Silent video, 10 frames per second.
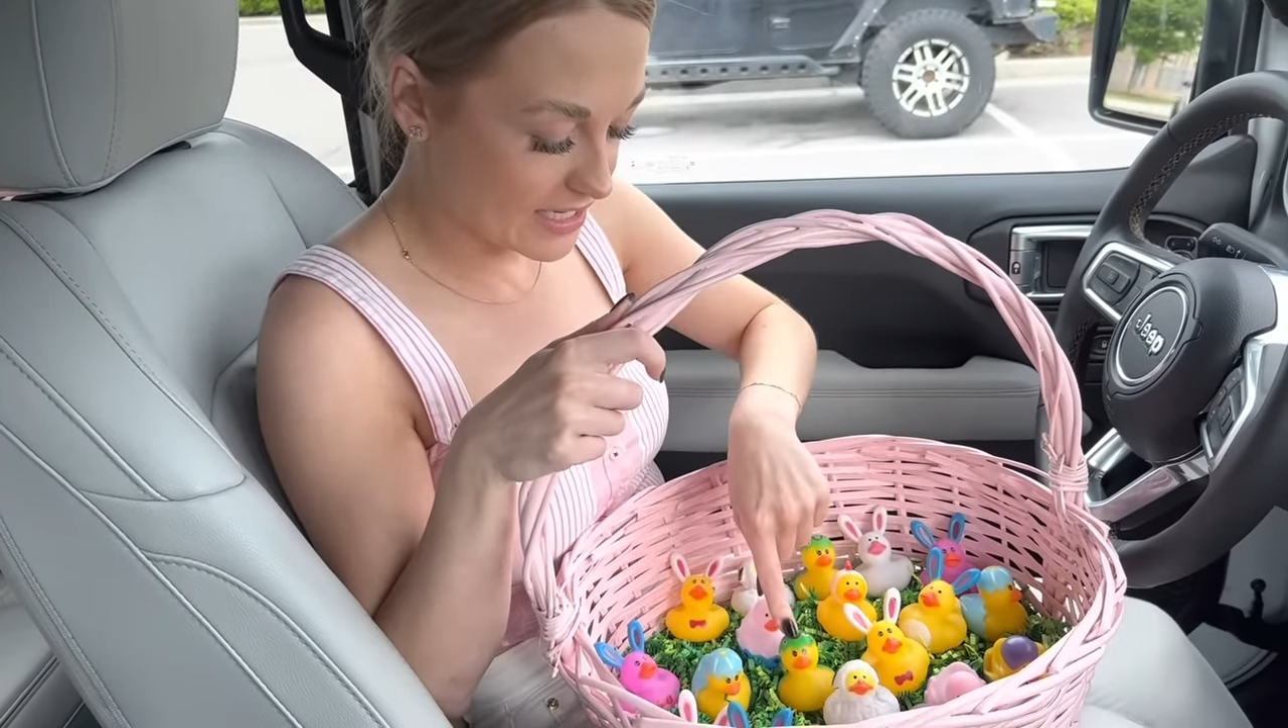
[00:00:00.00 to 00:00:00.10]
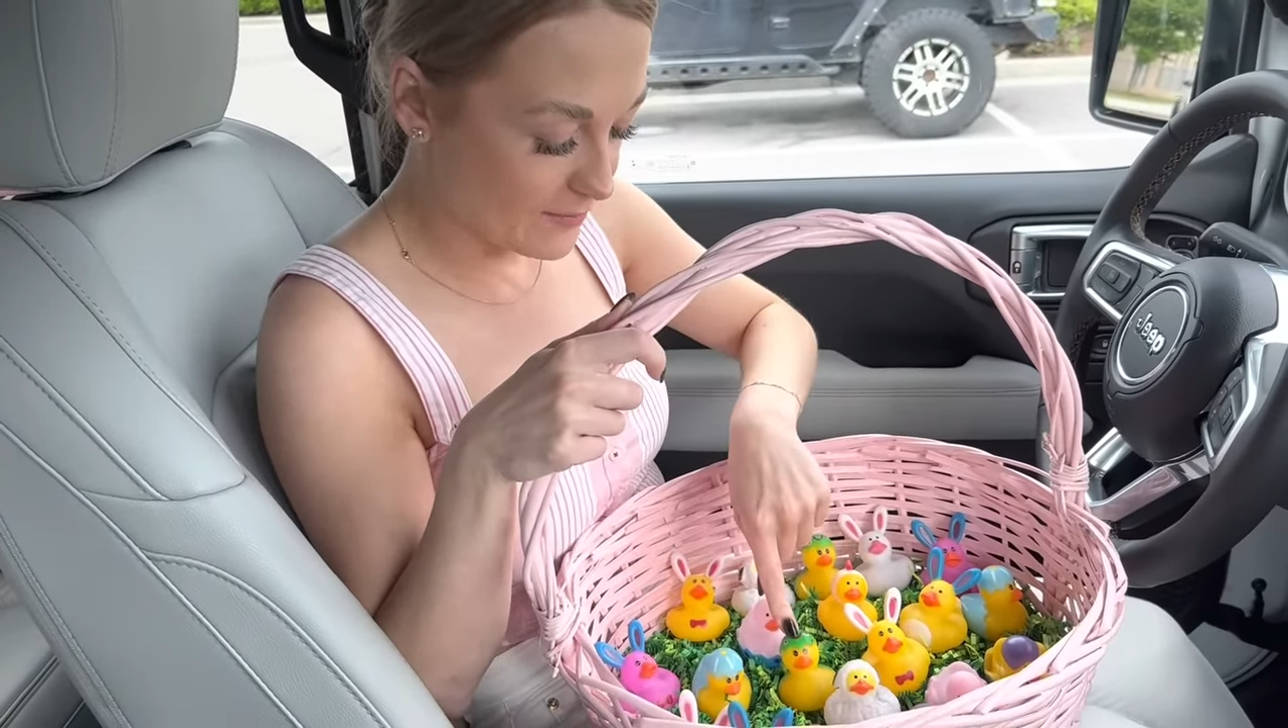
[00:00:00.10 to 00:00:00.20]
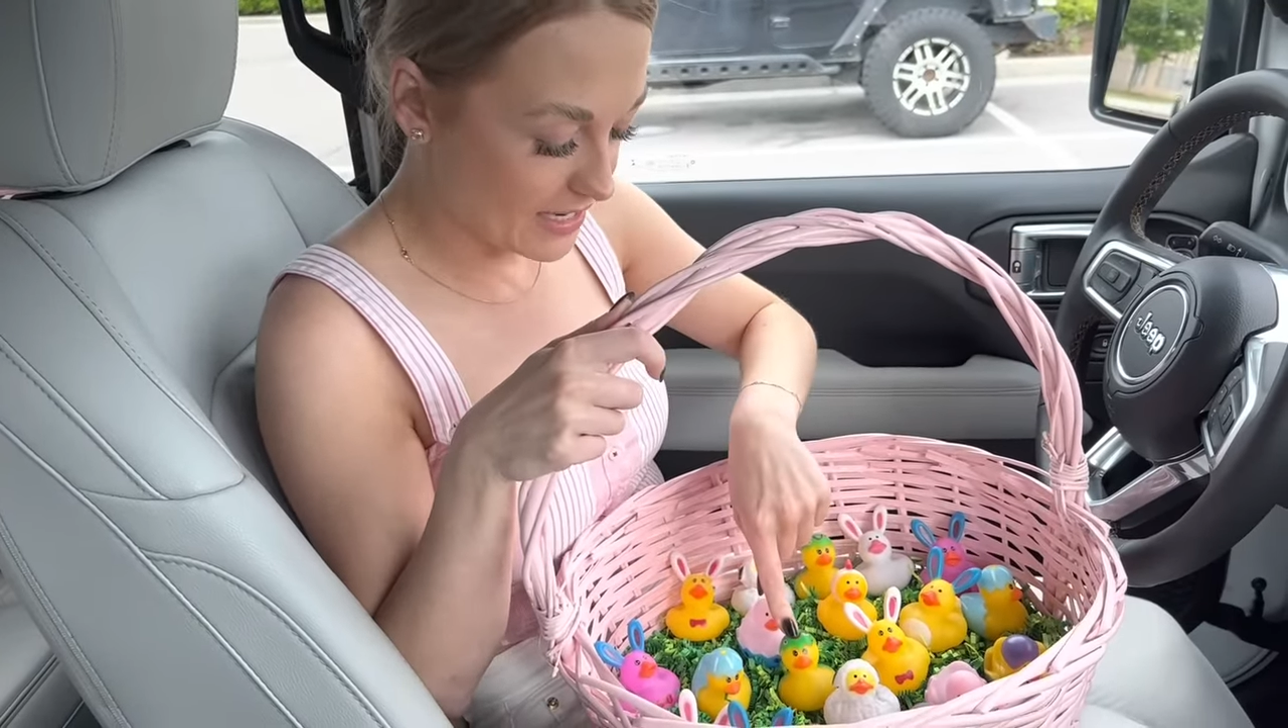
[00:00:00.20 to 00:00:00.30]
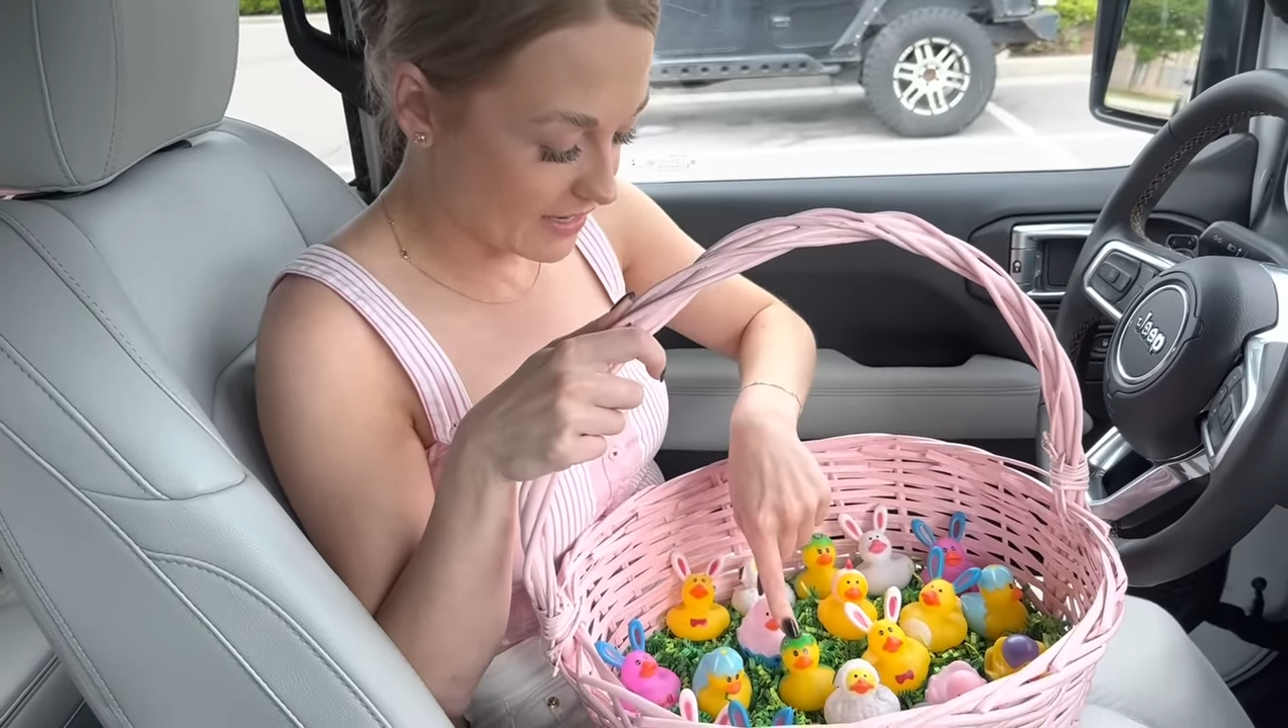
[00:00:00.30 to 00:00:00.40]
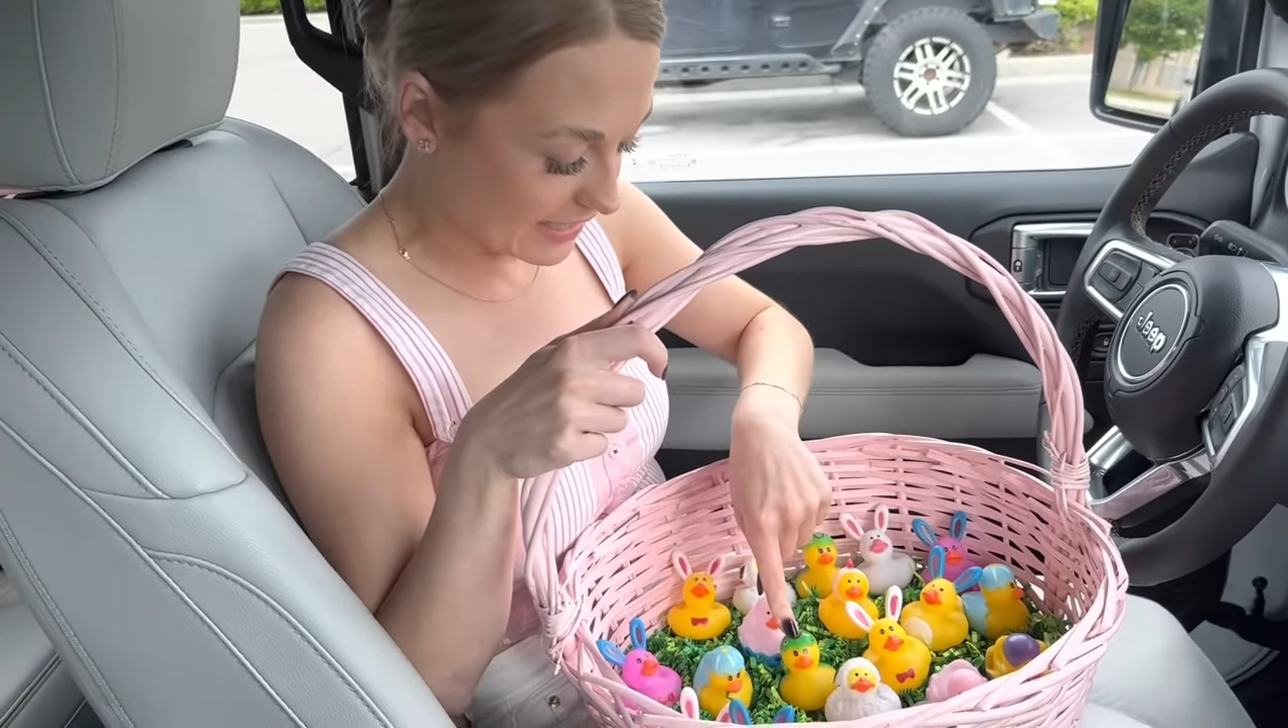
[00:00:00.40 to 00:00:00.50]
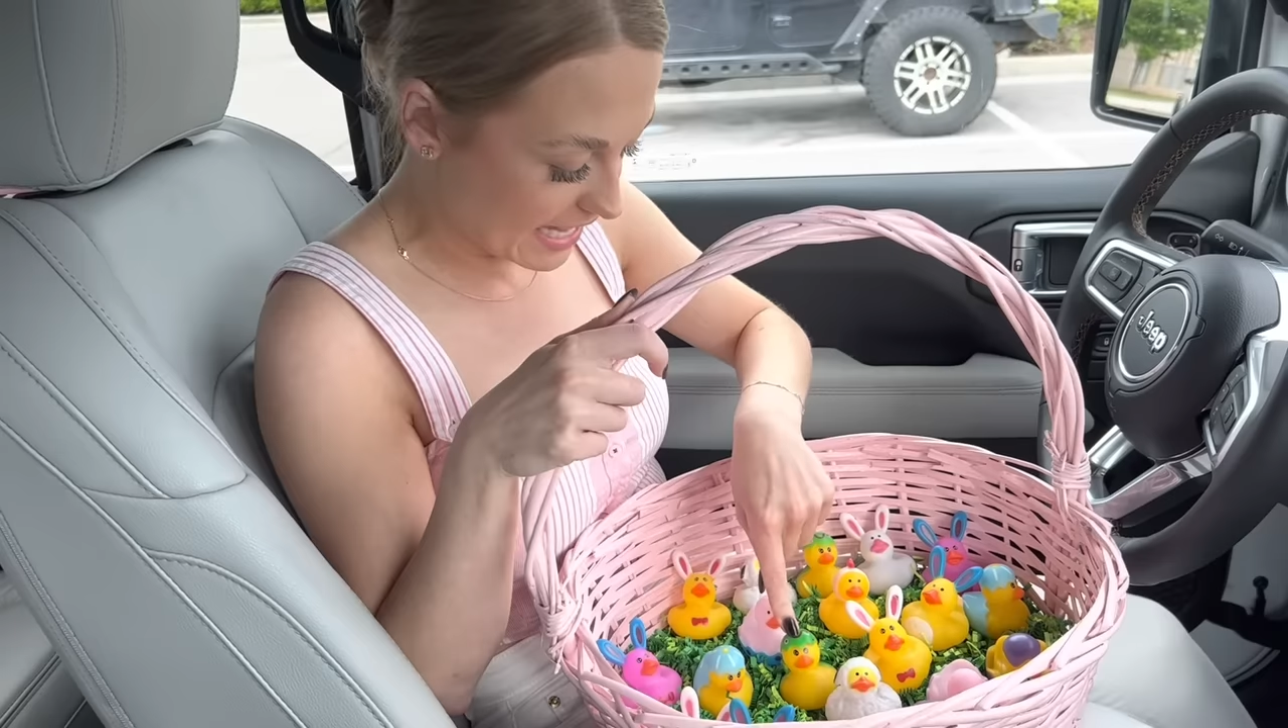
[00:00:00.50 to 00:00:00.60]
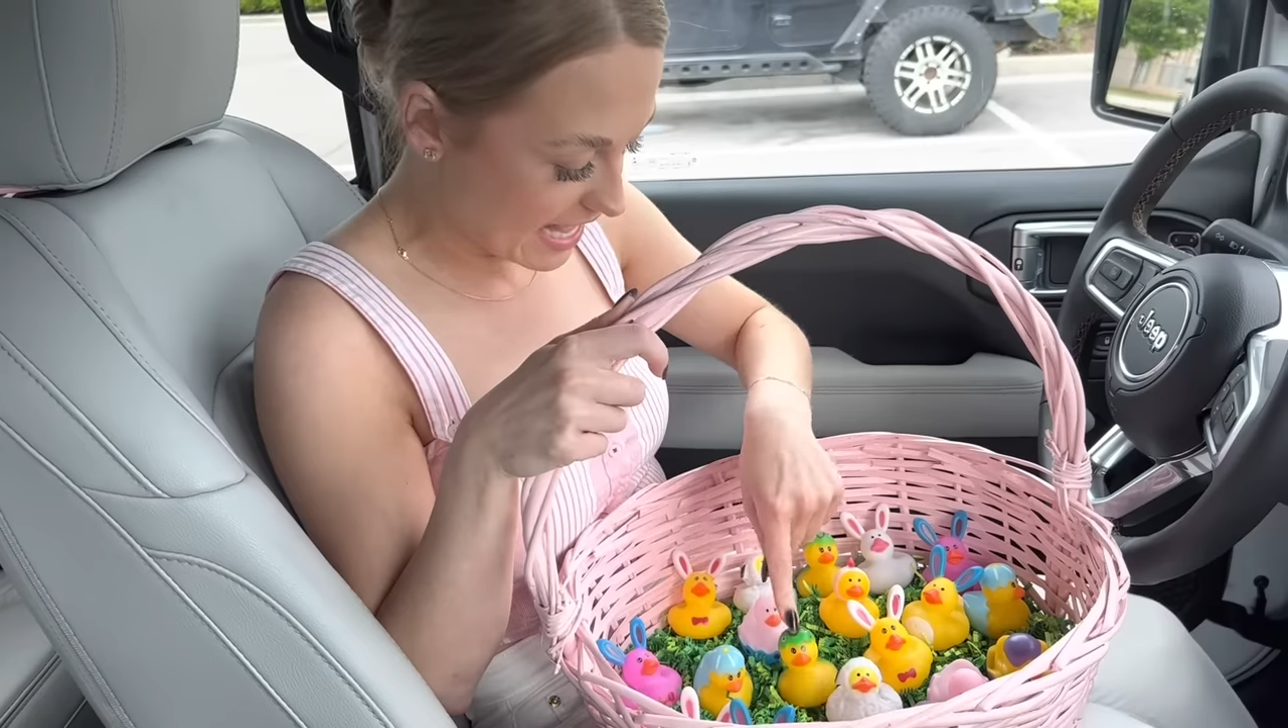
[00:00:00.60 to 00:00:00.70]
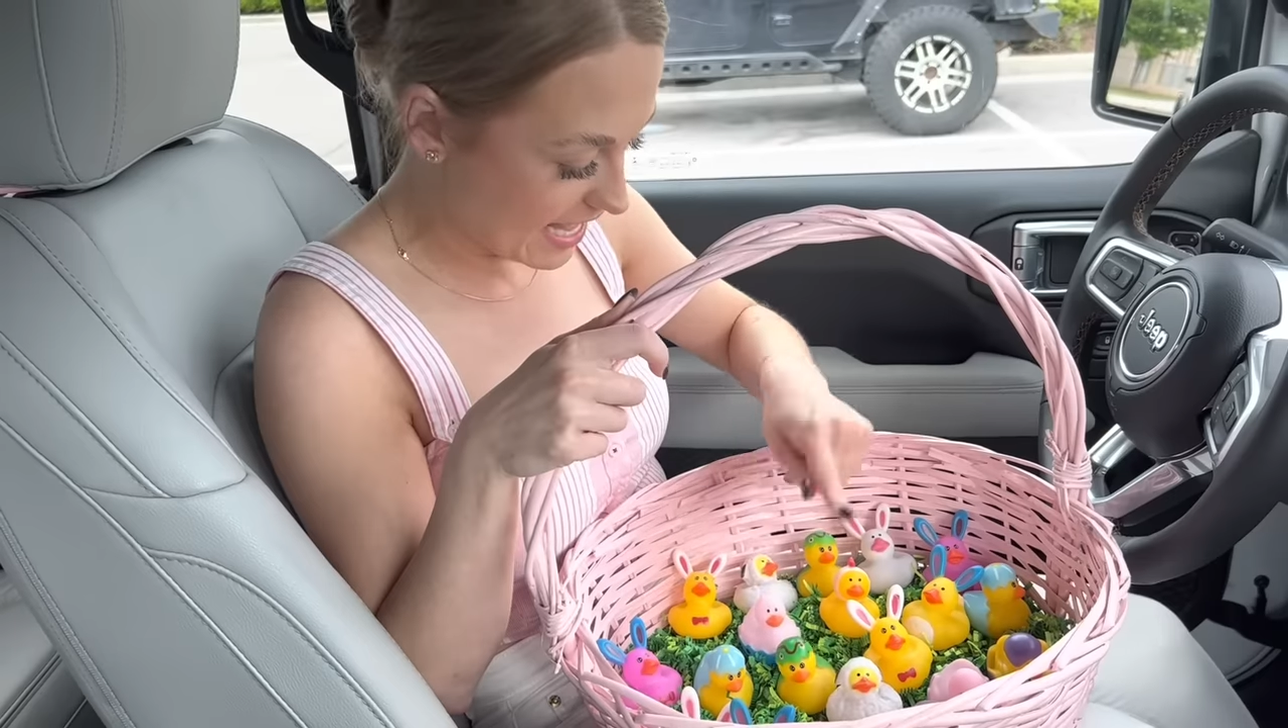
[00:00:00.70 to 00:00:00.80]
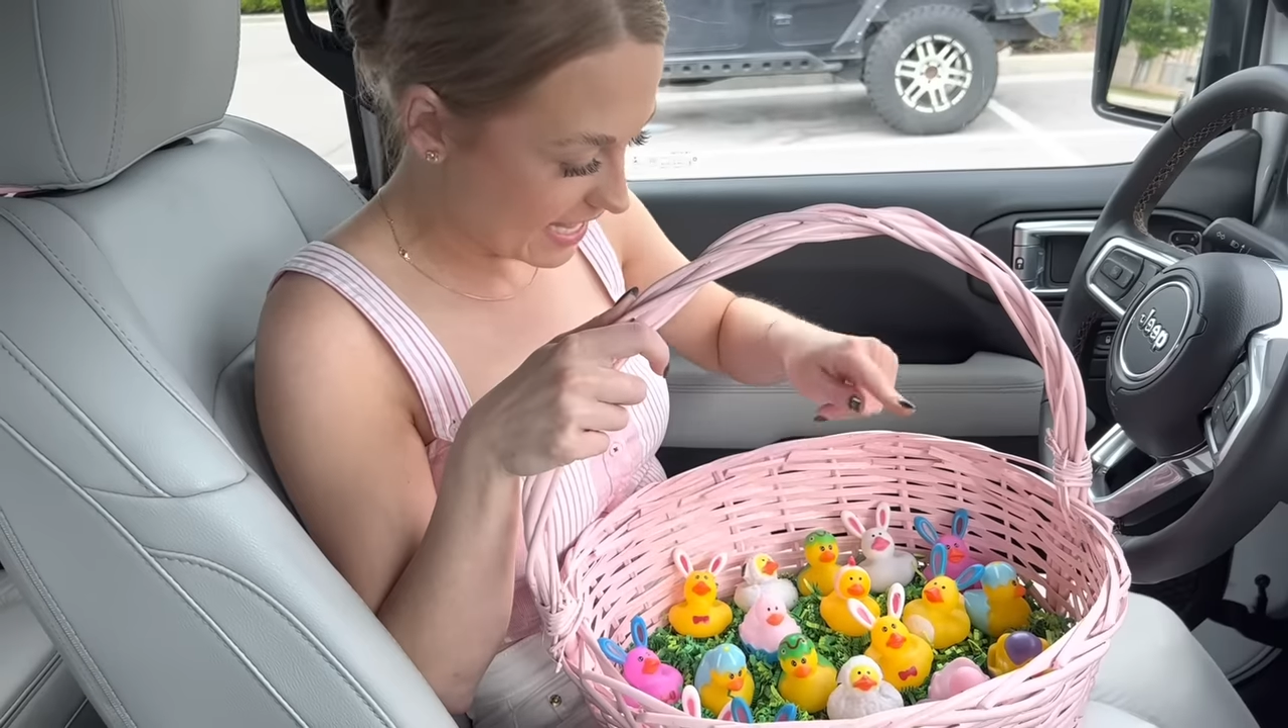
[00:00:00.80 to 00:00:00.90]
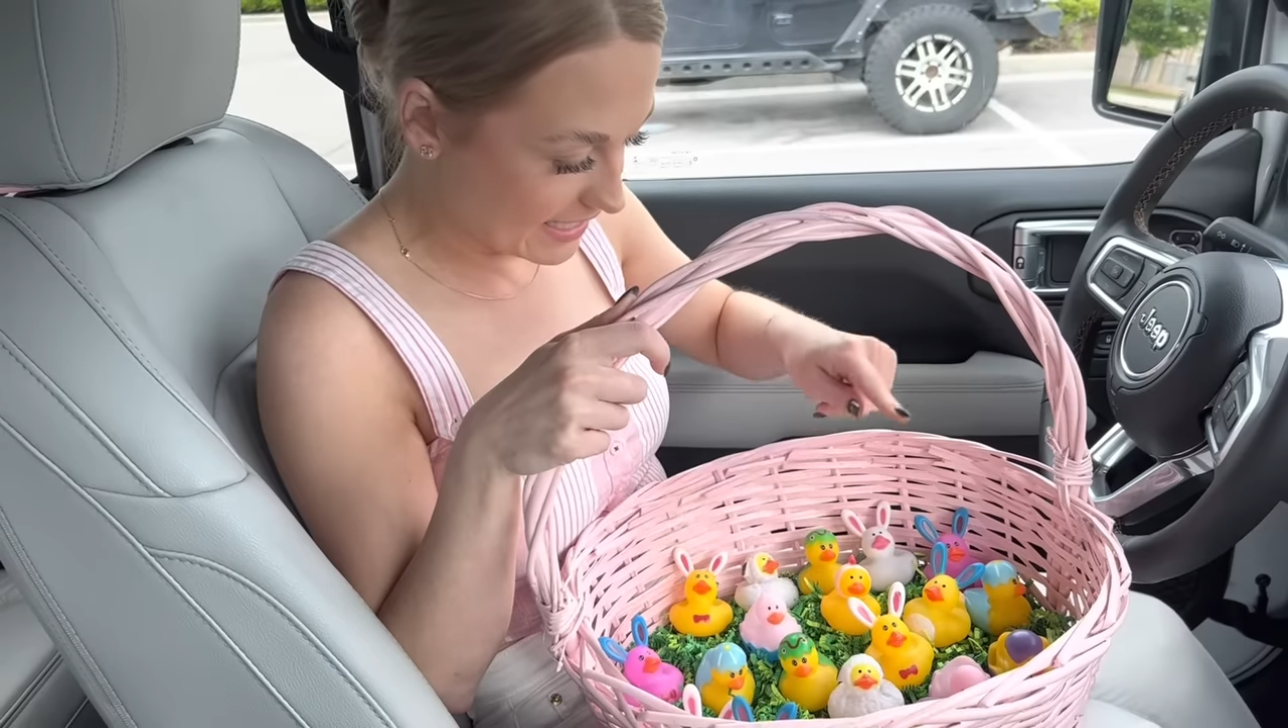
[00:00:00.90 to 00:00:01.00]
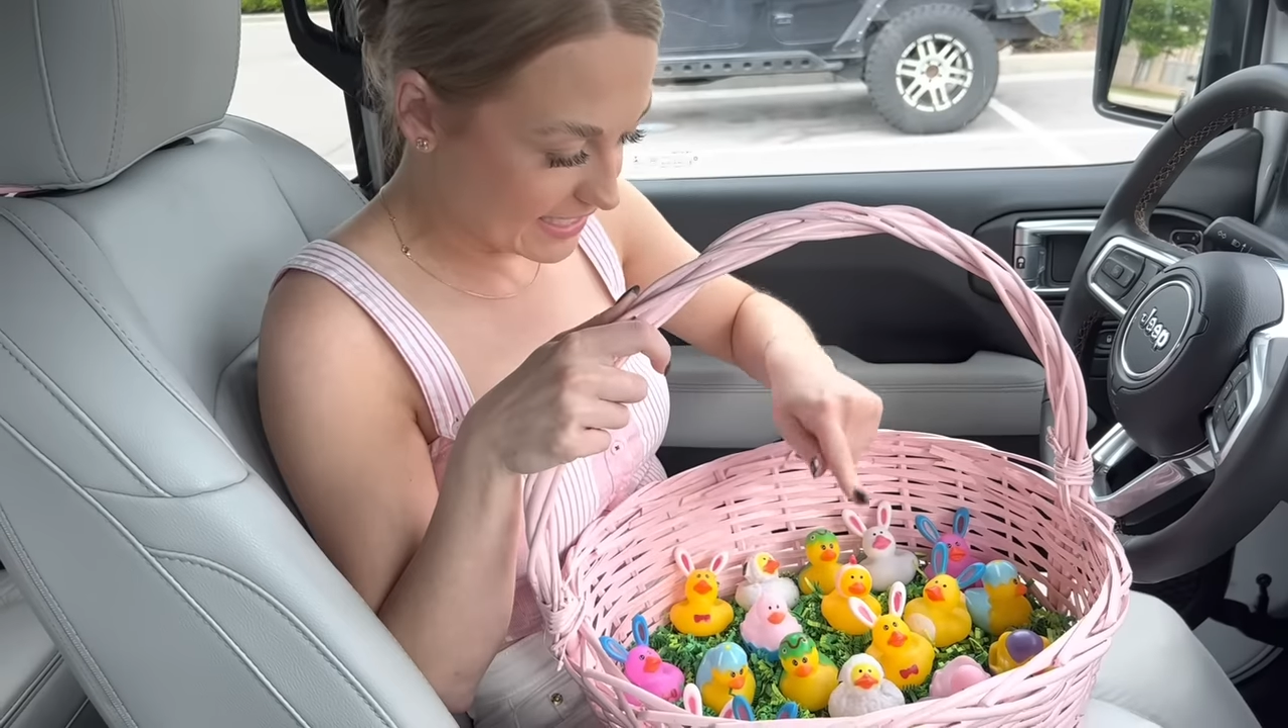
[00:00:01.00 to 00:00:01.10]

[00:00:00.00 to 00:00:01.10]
coming out of the eggs,